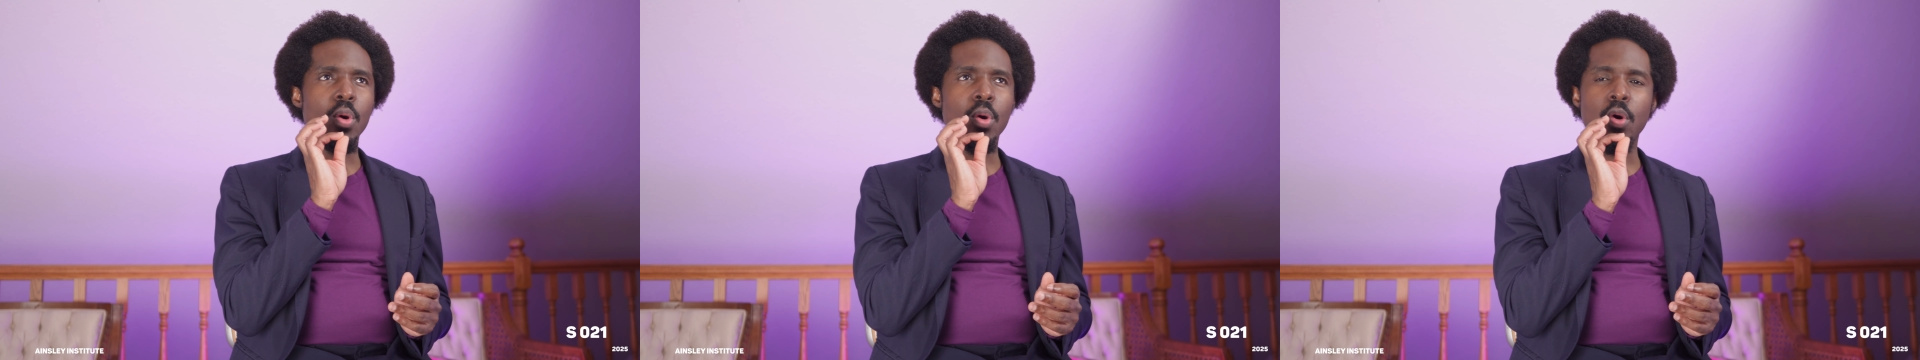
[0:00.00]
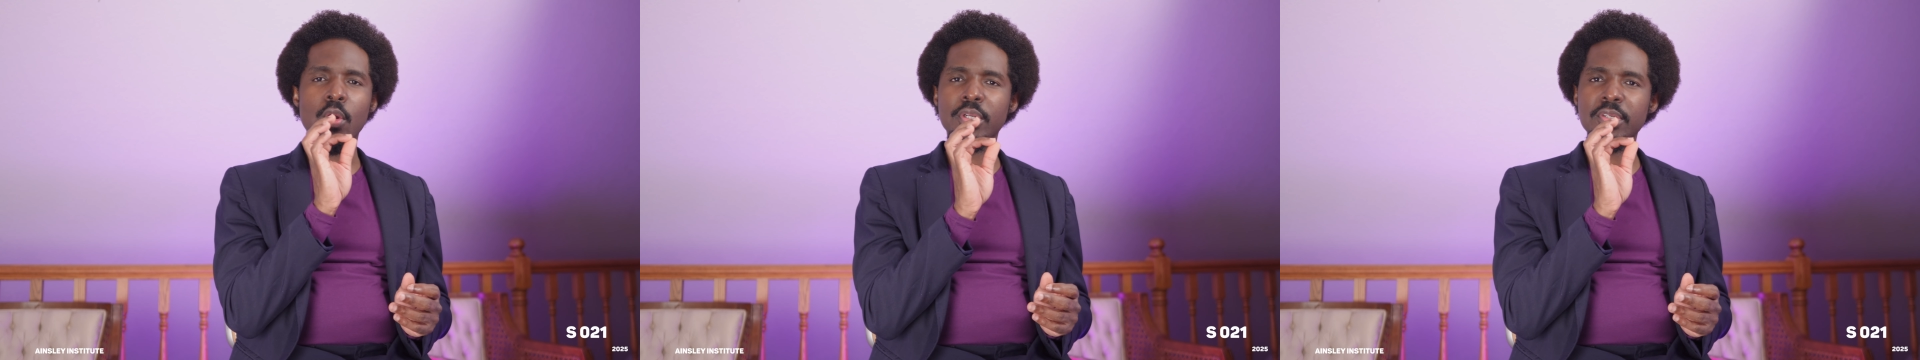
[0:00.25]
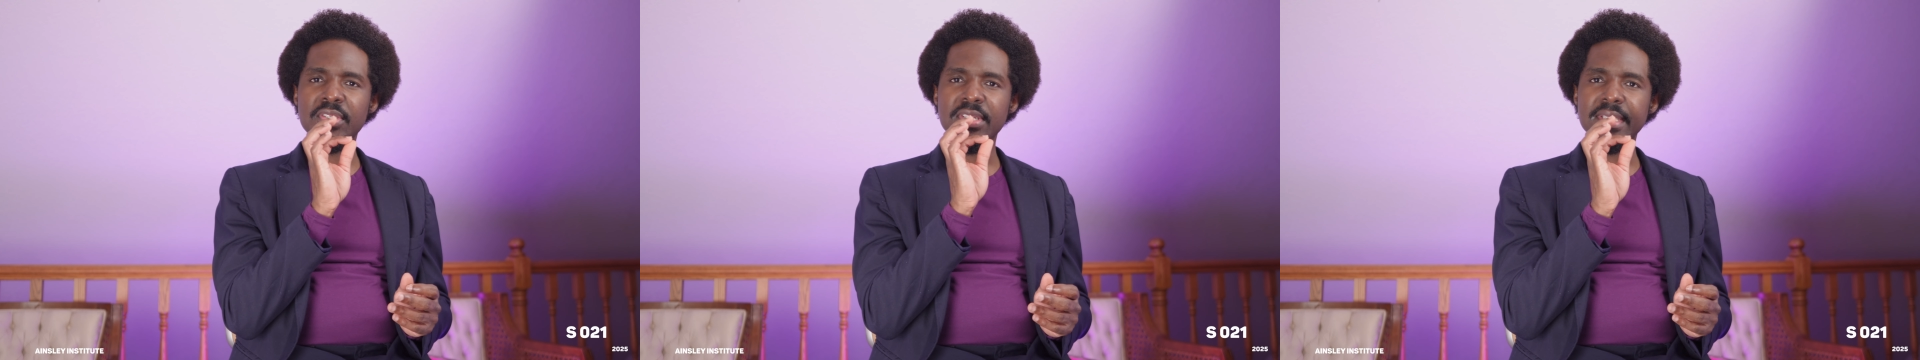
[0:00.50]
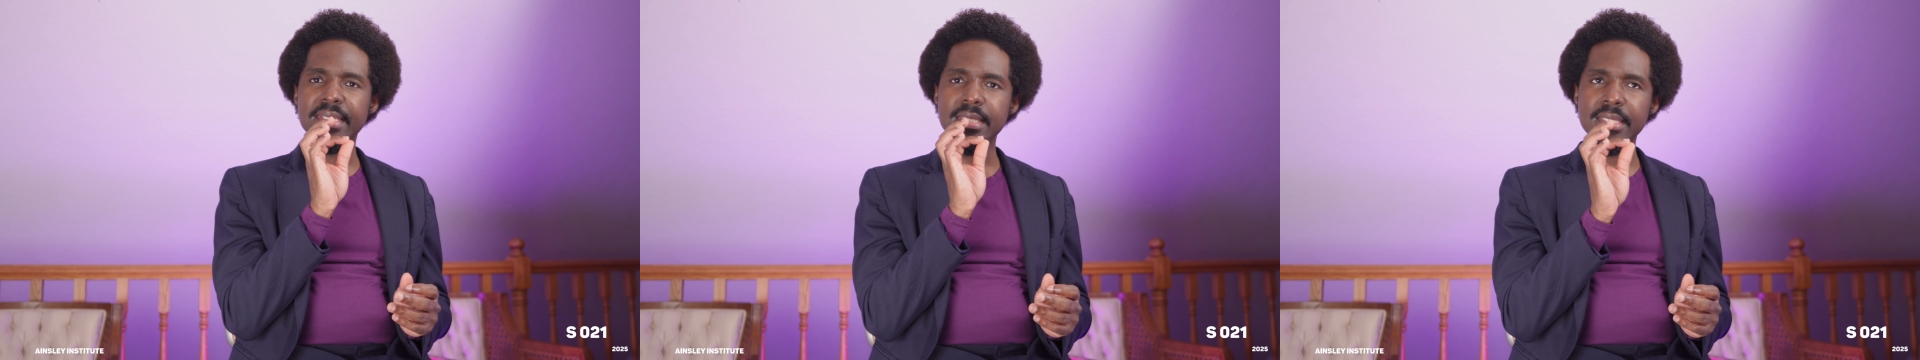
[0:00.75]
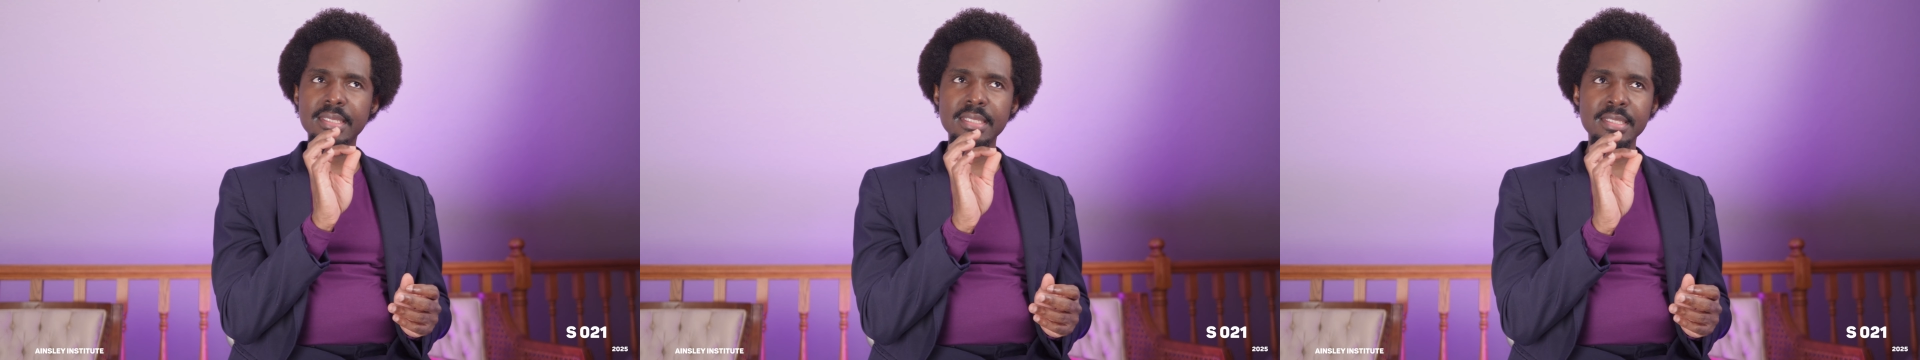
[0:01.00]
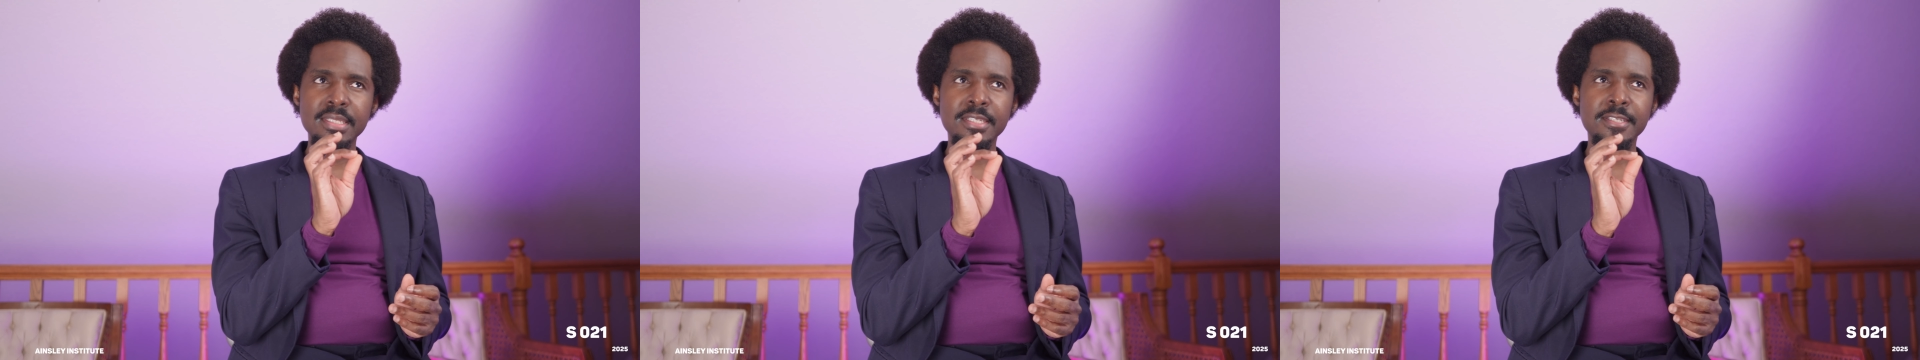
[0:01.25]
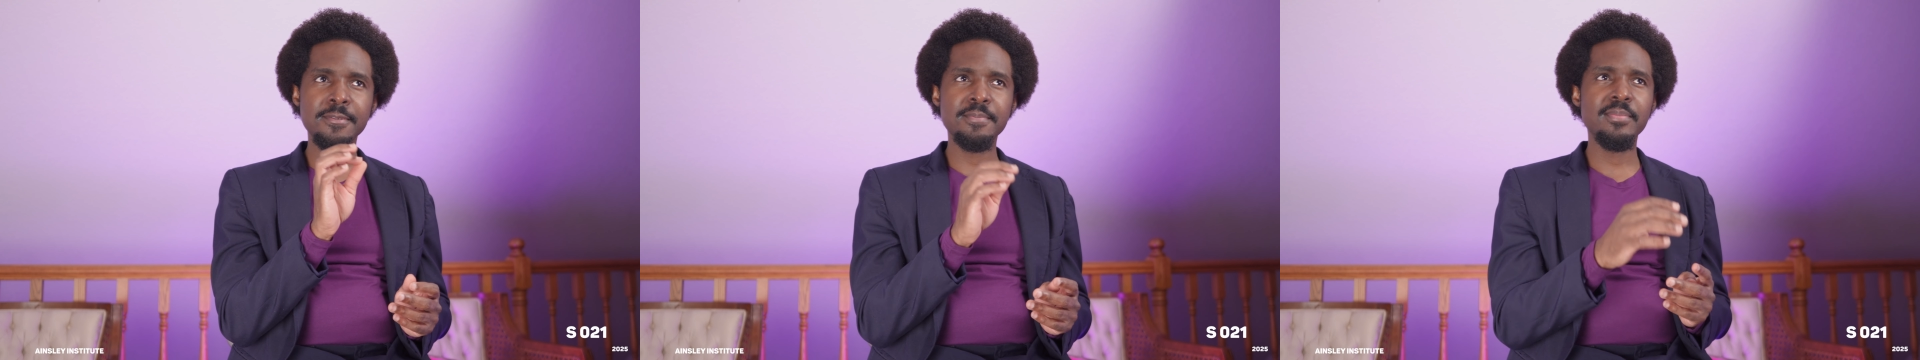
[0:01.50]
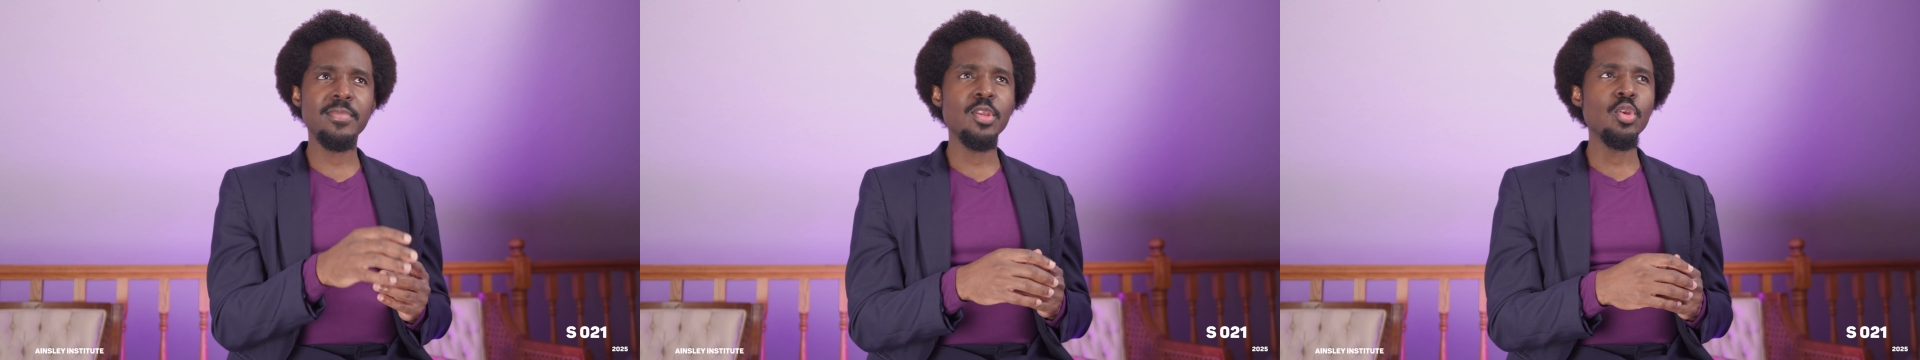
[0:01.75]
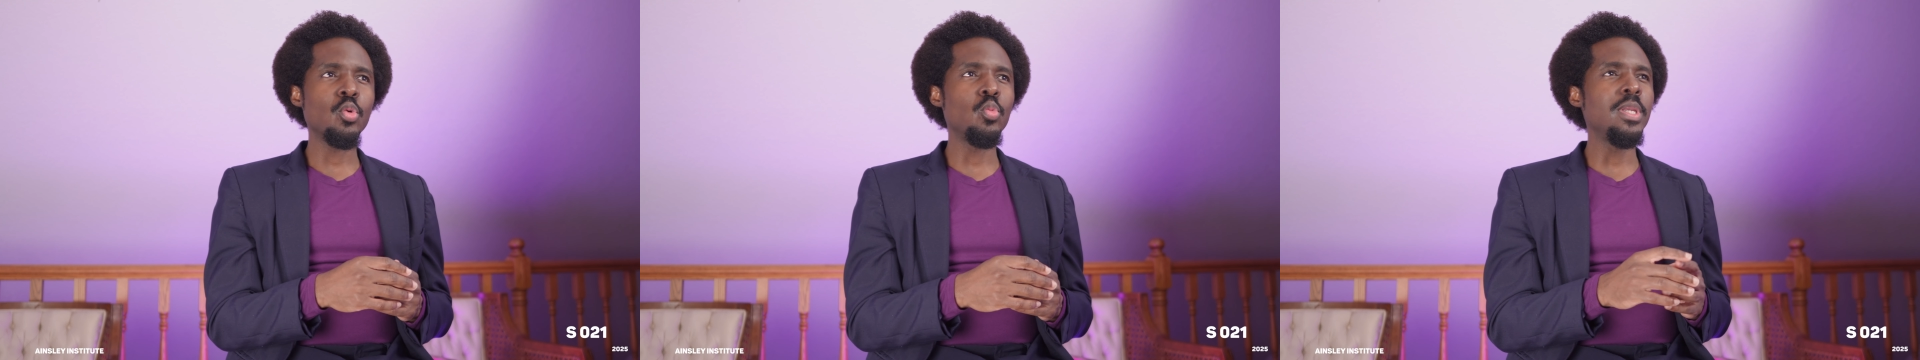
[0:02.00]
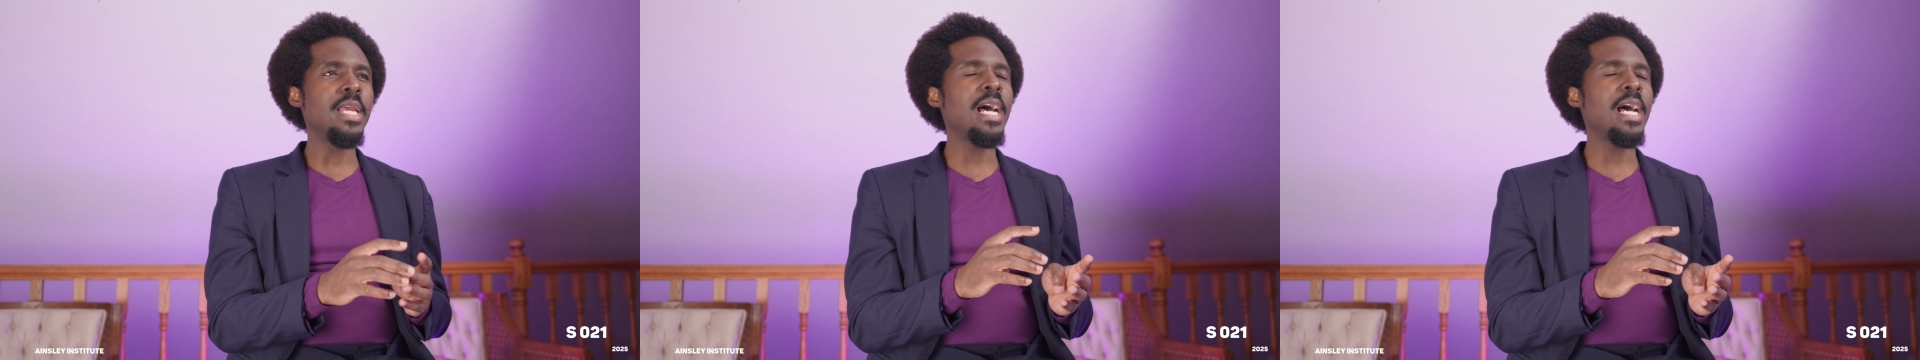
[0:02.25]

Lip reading: choriocentesis. We